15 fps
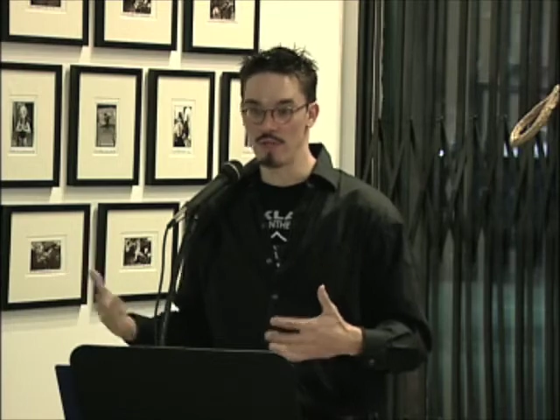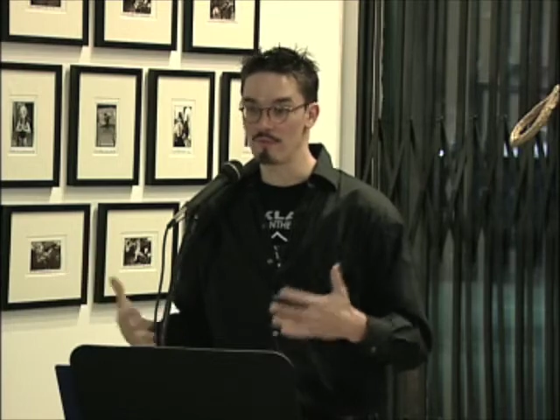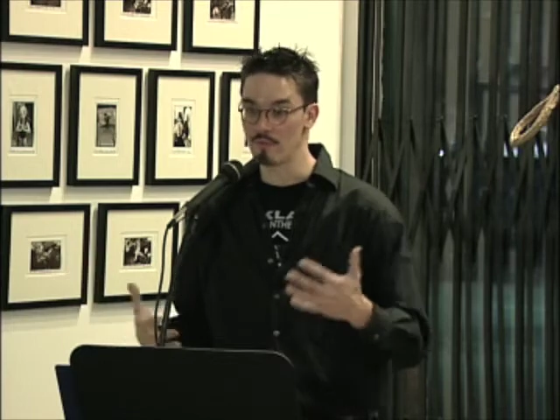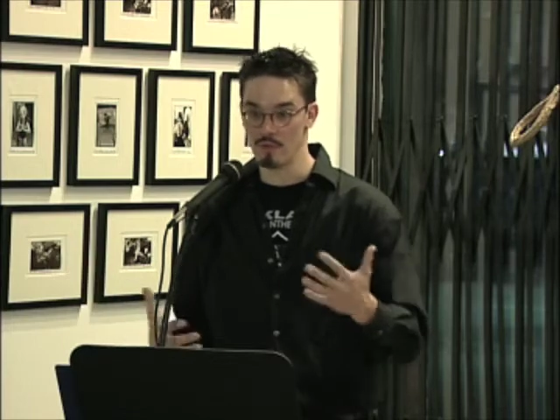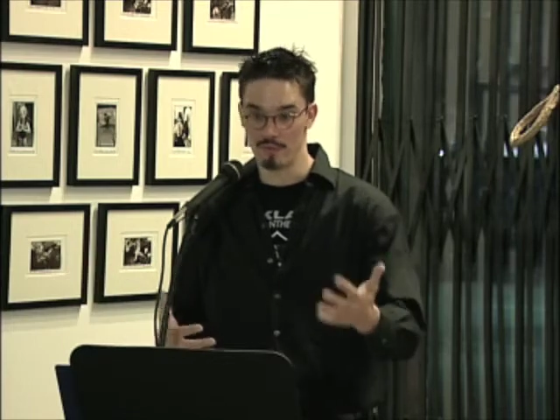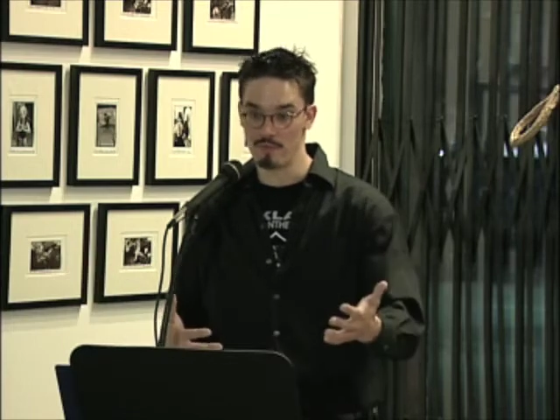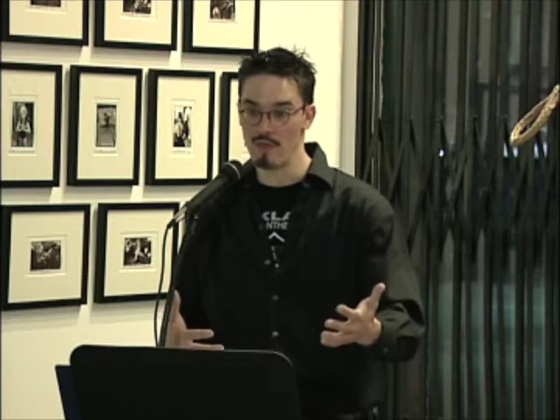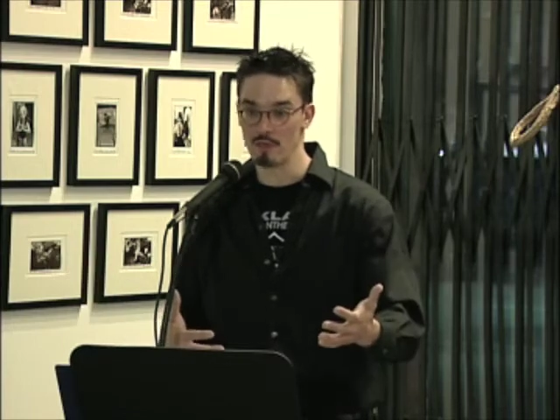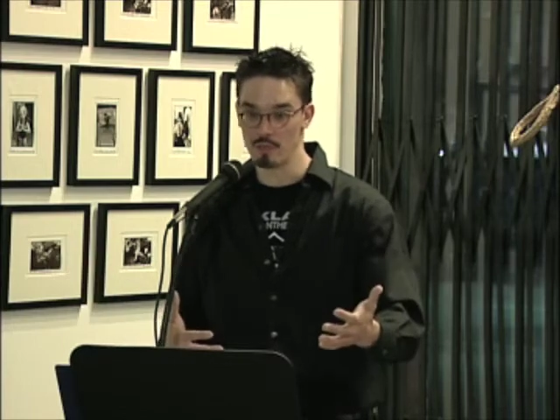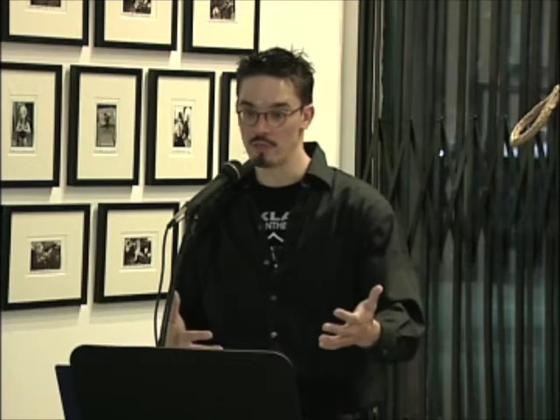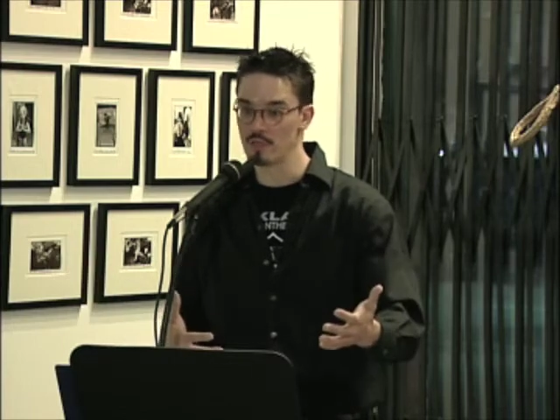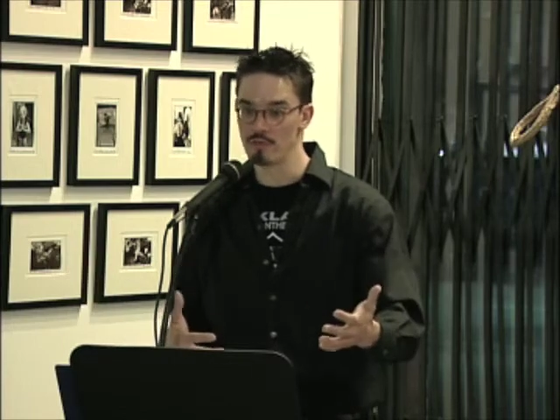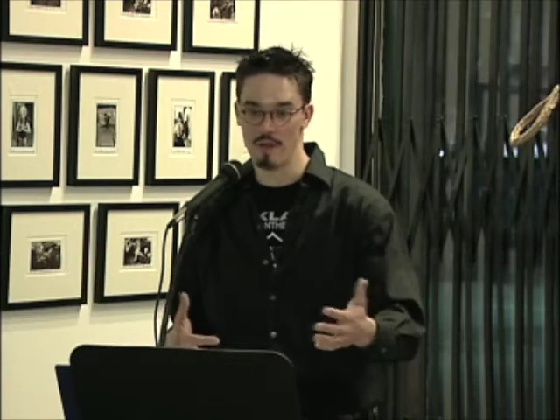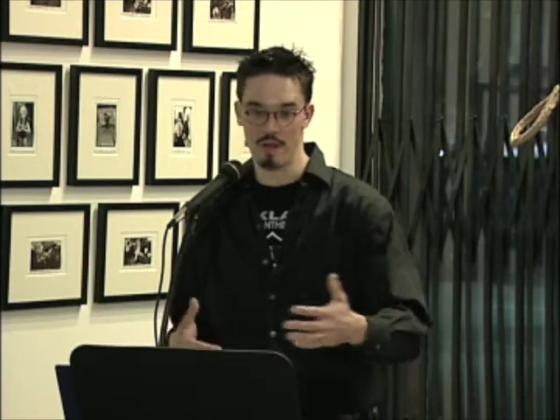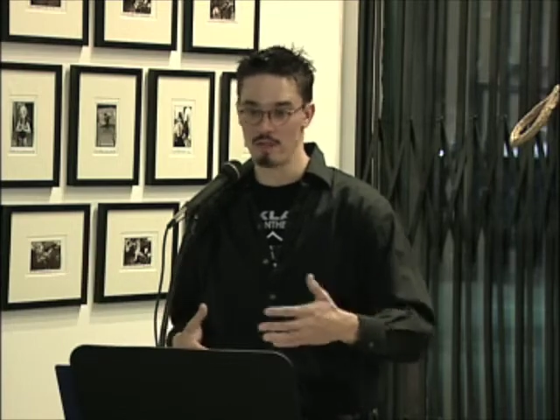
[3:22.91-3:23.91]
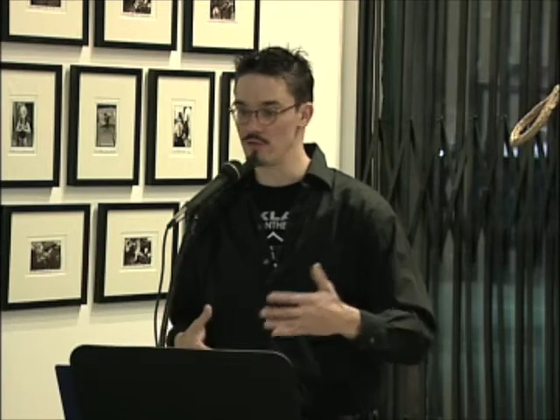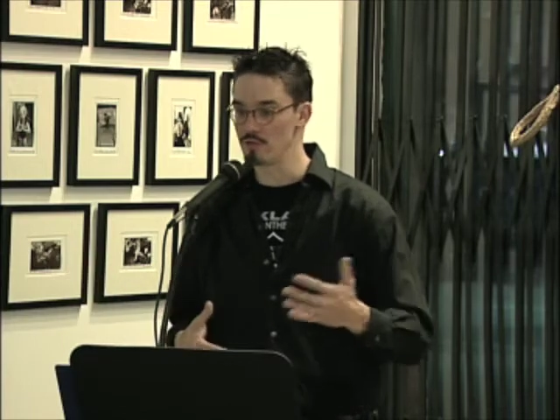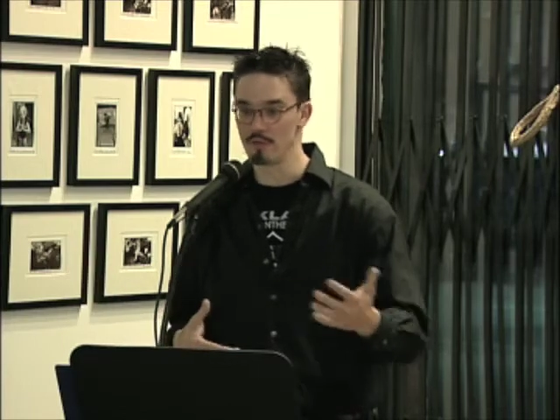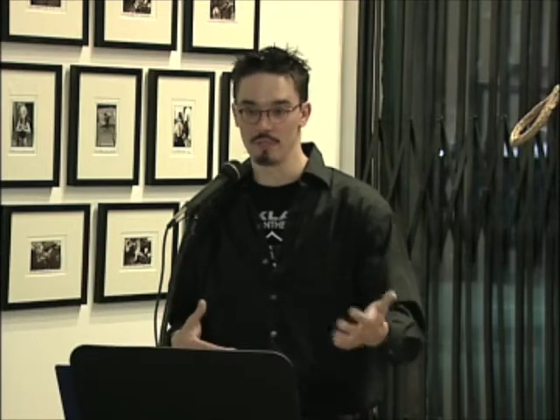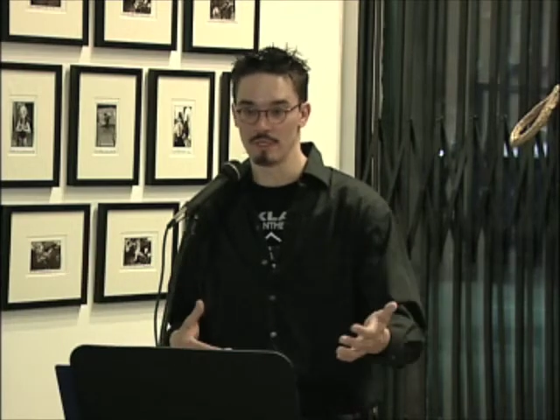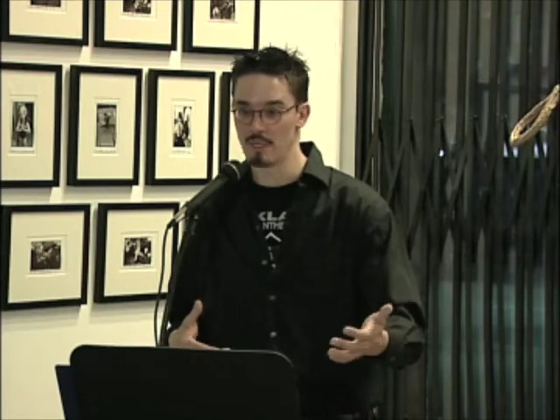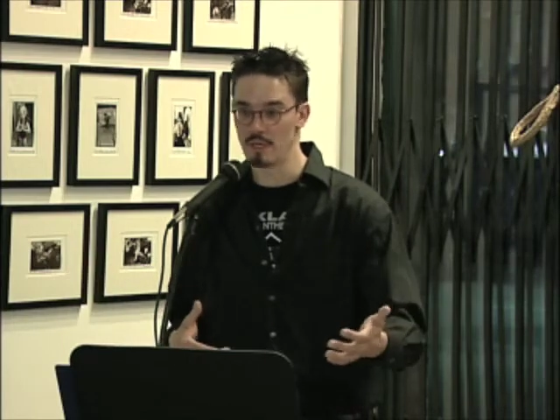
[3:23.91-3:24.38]
Even if you had good credit, you
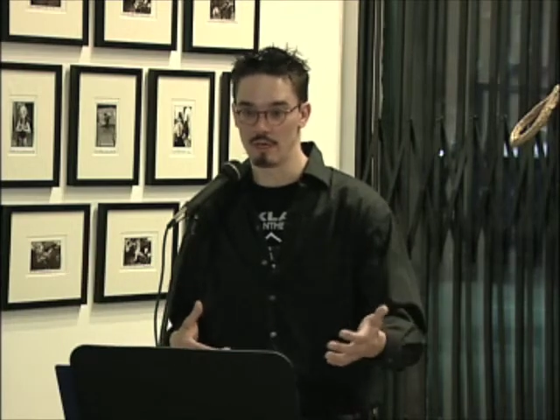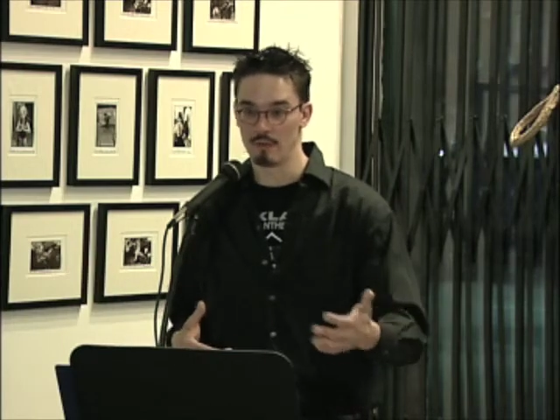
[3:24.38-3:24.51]
couldn't get